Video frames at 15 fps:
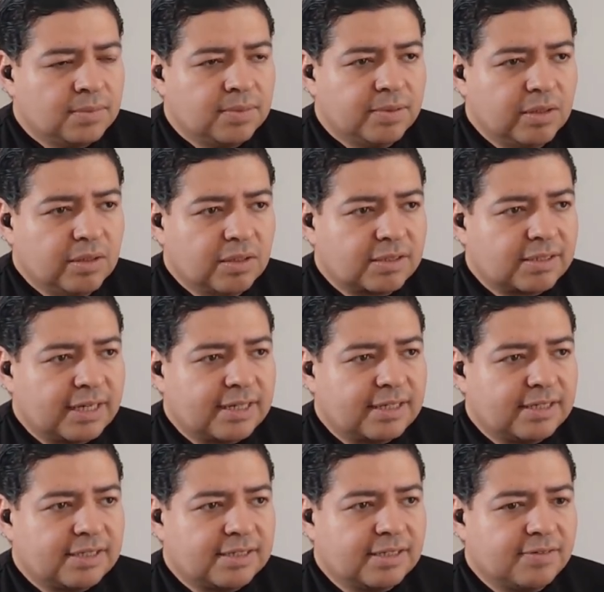It looks like
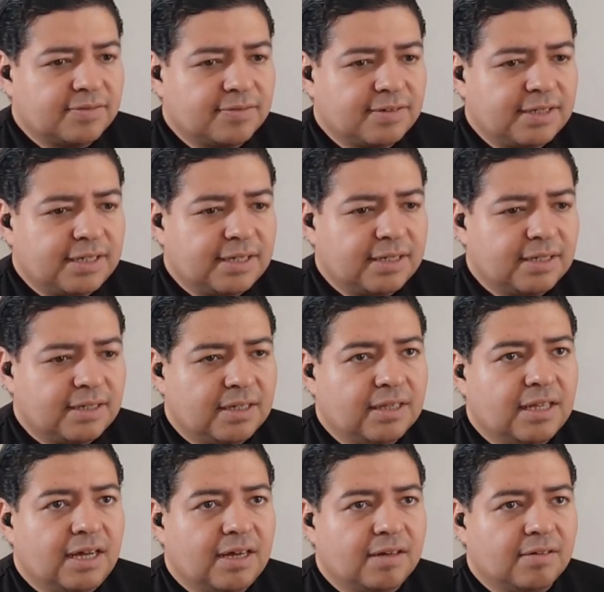they're suffering a
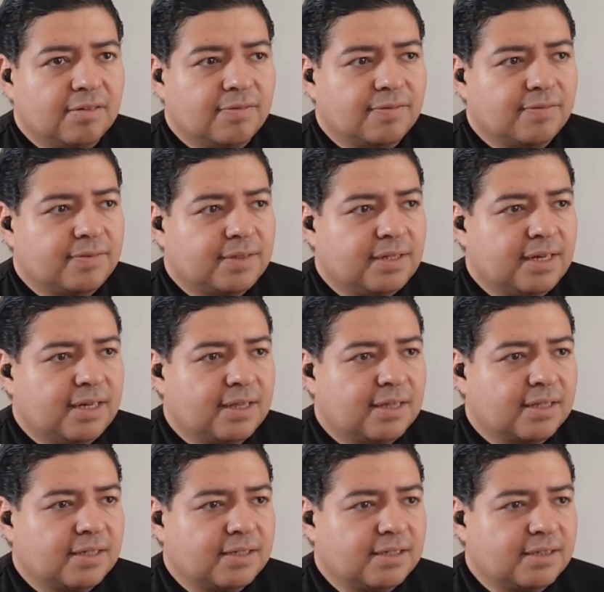lot of deaths.
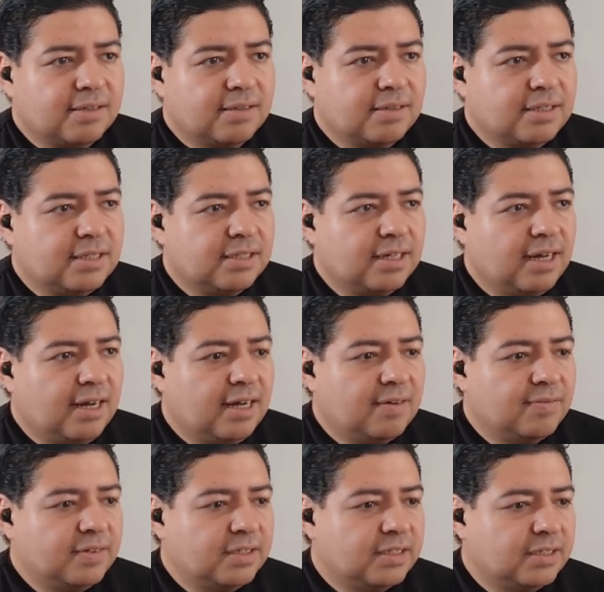These are
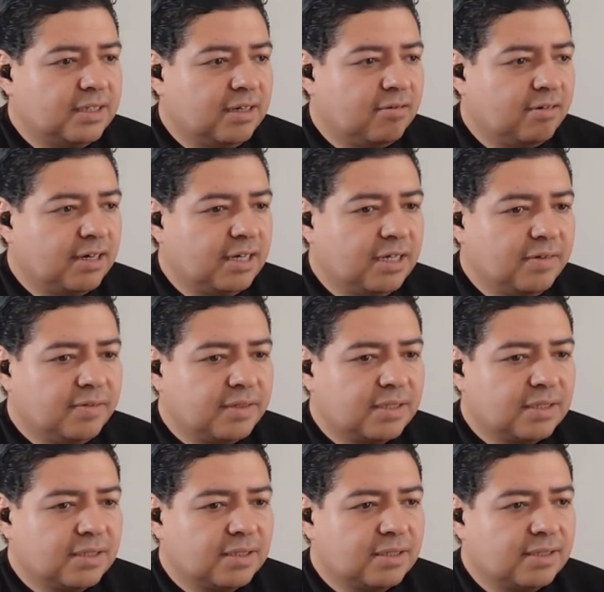obviously
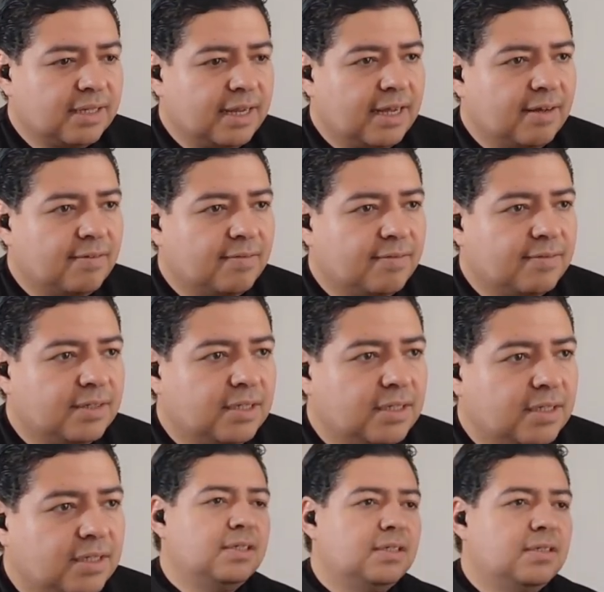graves. They have
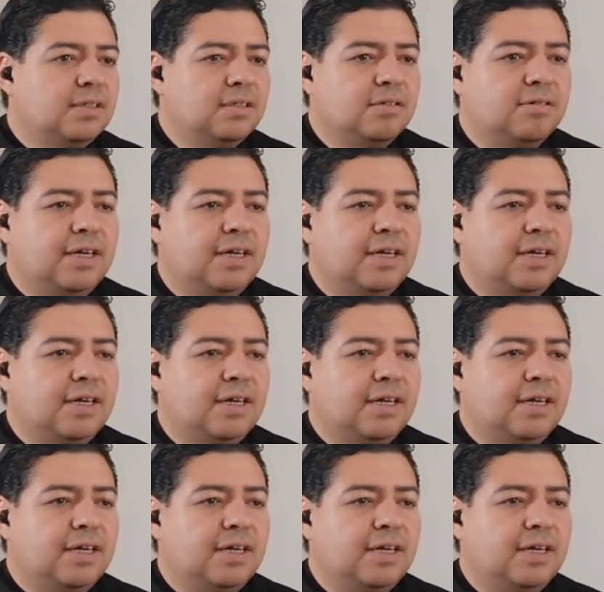little